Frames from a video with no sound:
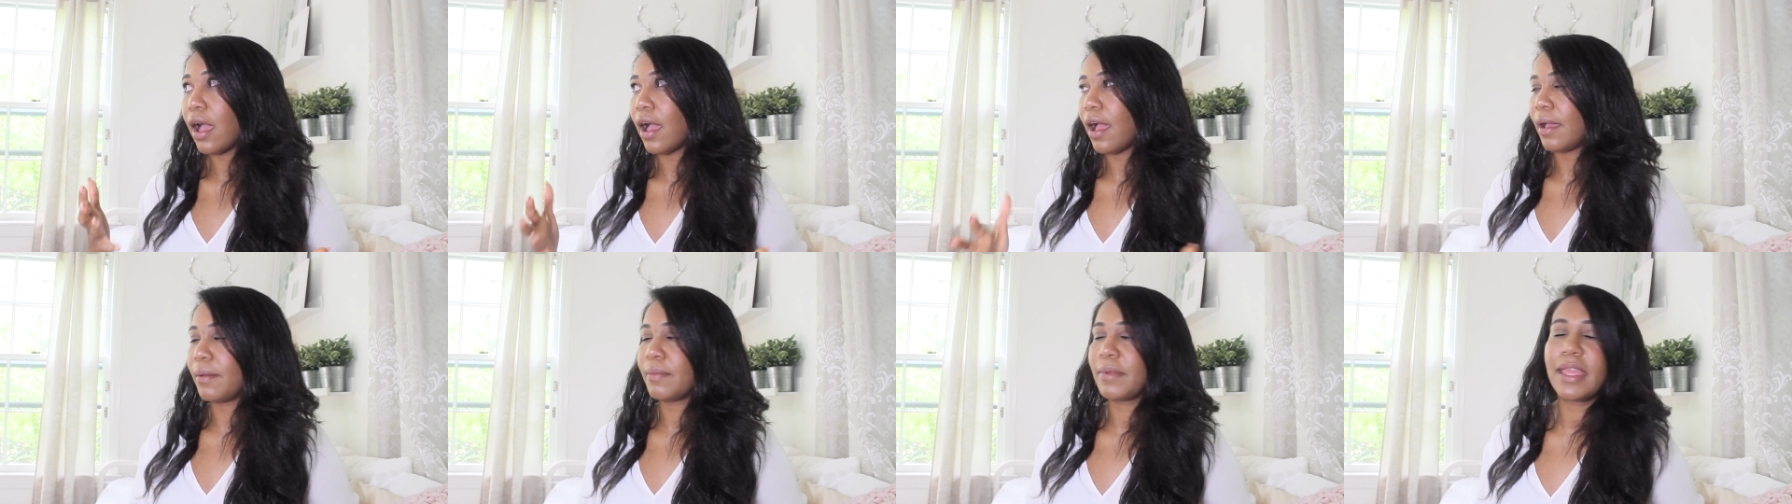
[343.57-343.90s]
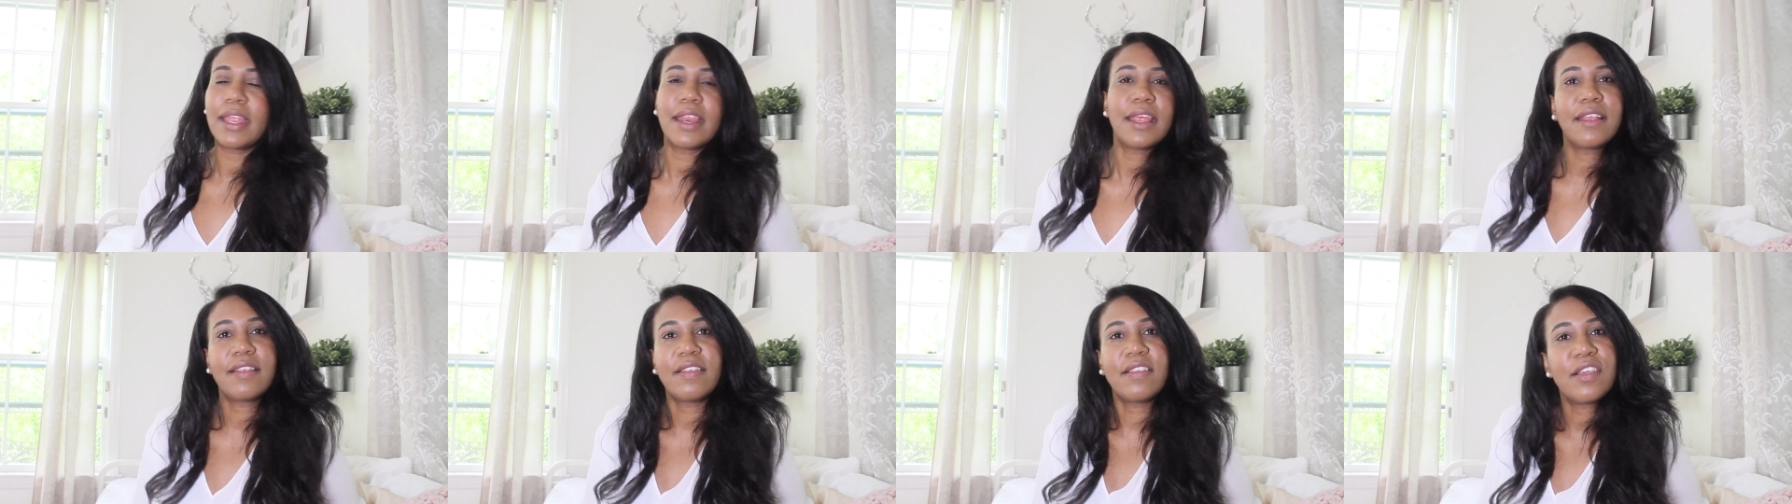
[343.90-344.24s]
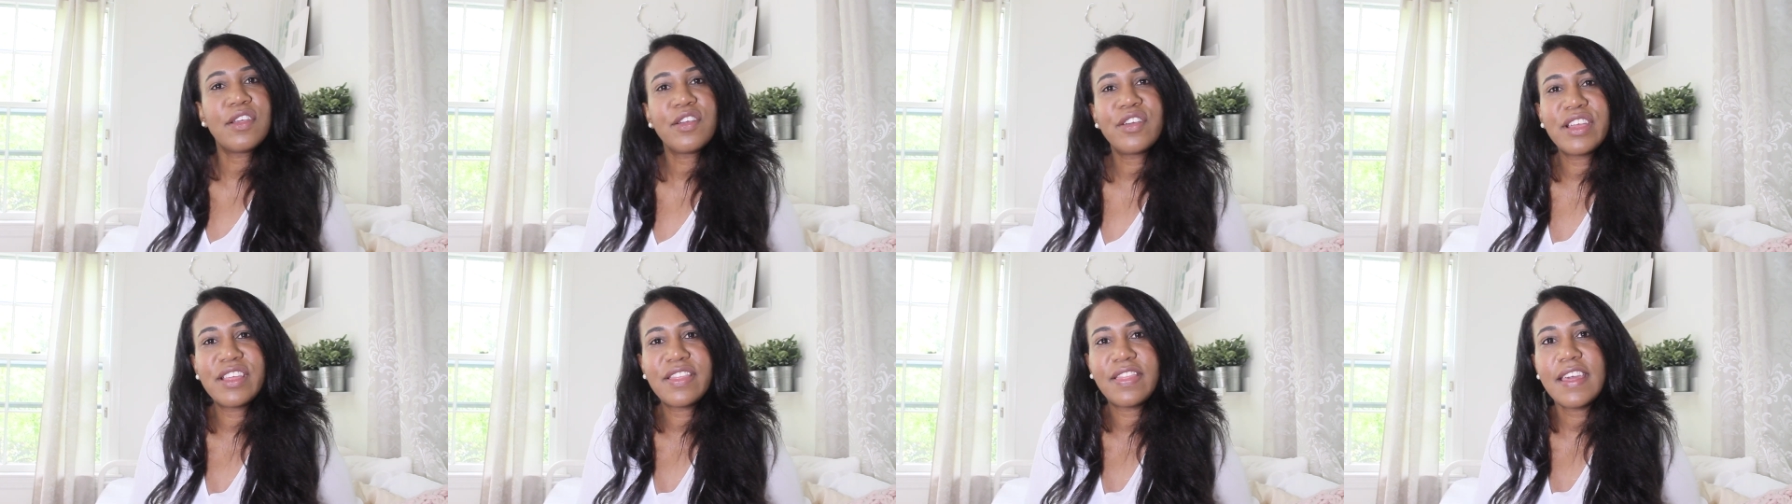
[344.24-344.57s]
I'm getting
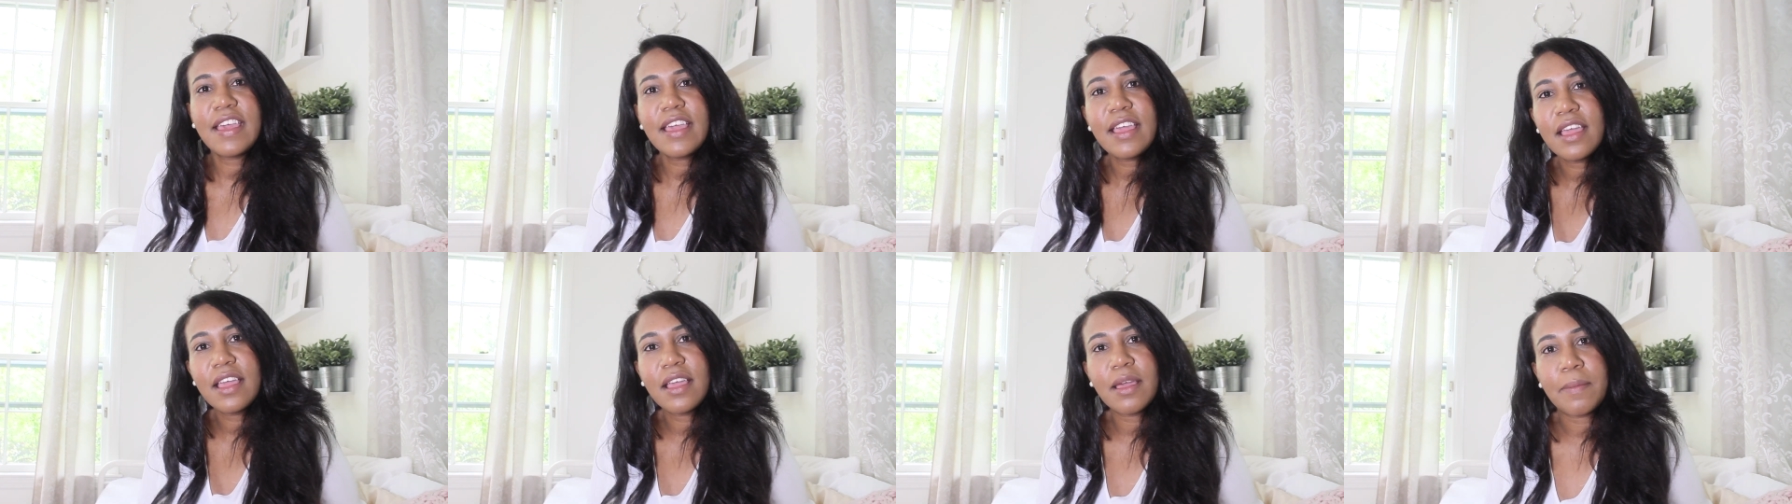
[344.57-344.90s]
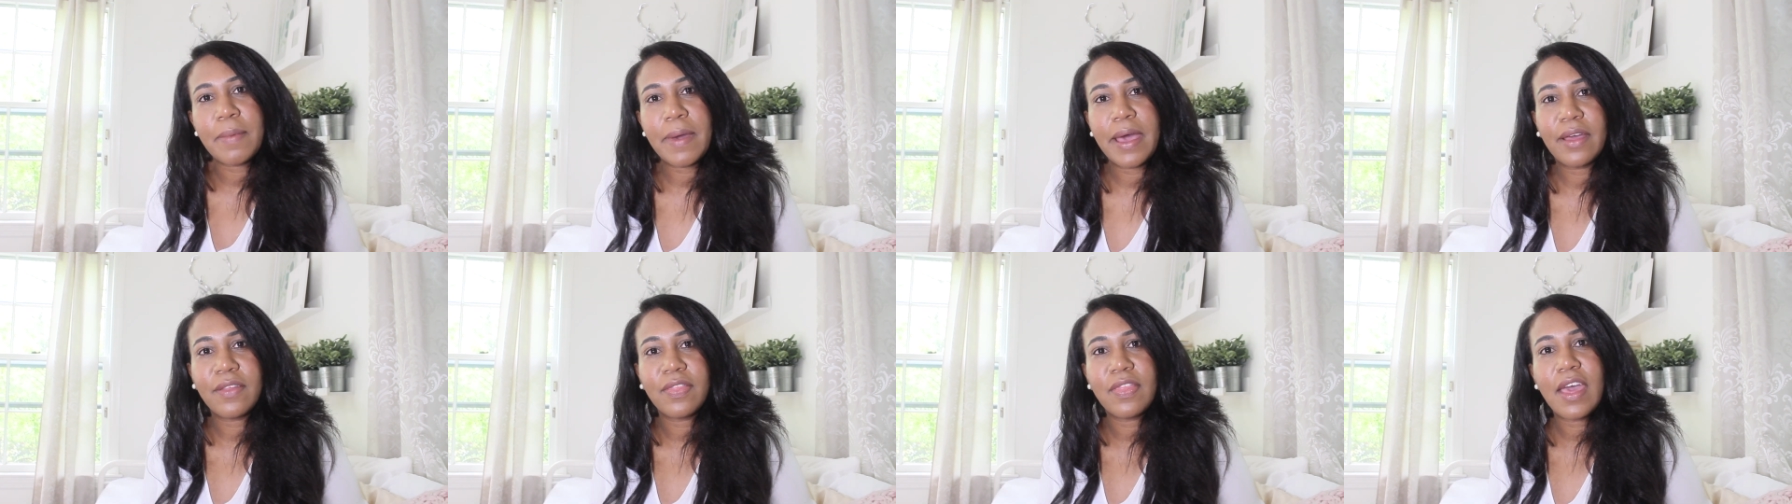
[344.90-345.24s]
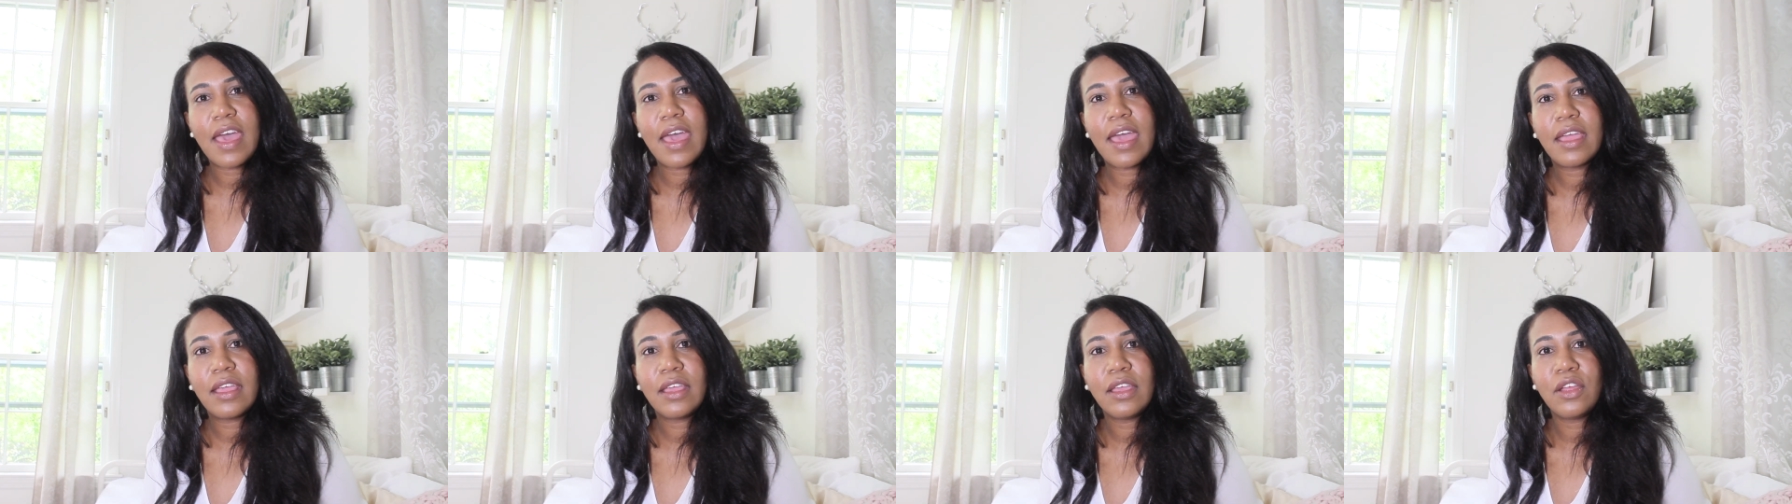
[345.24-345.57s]
teary thinking about
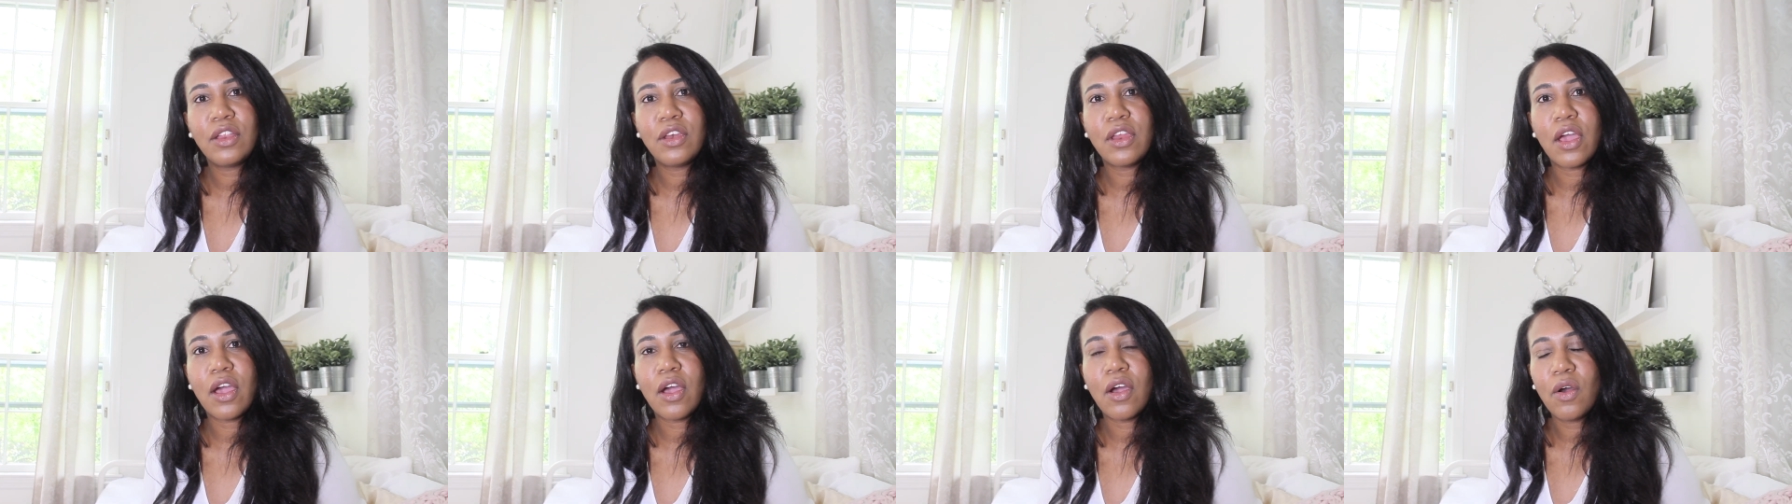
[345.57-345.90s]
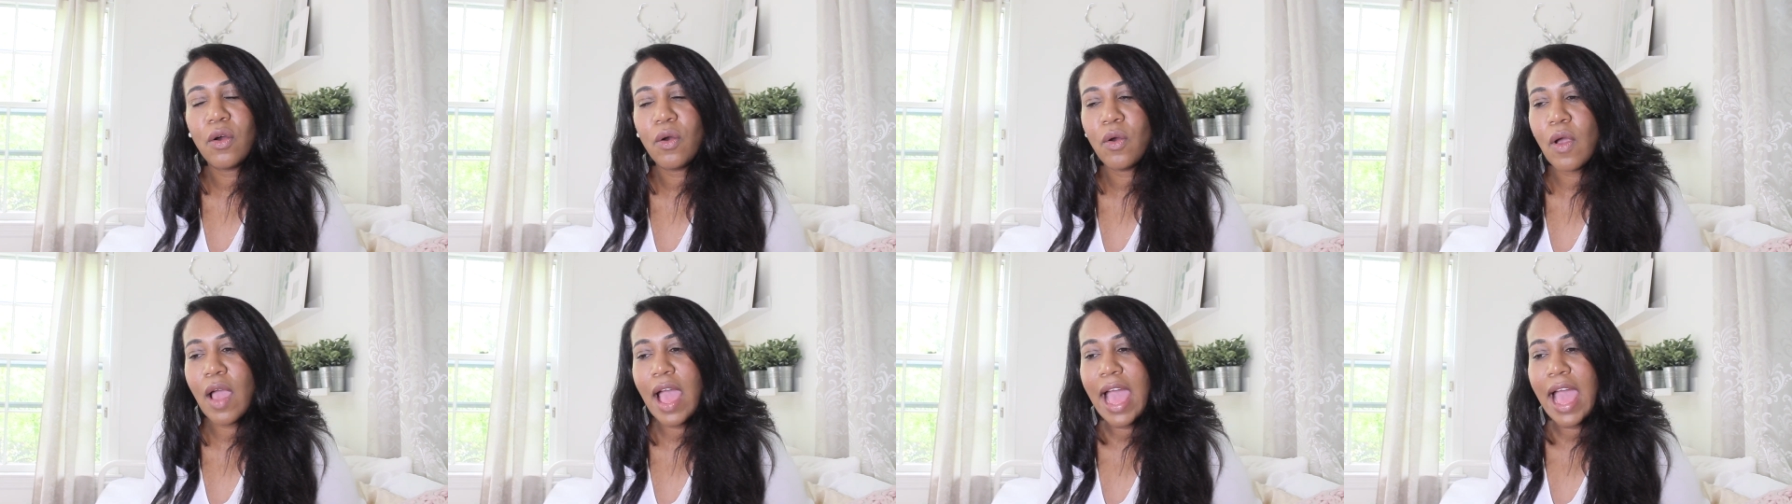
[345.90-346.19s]
that, you know?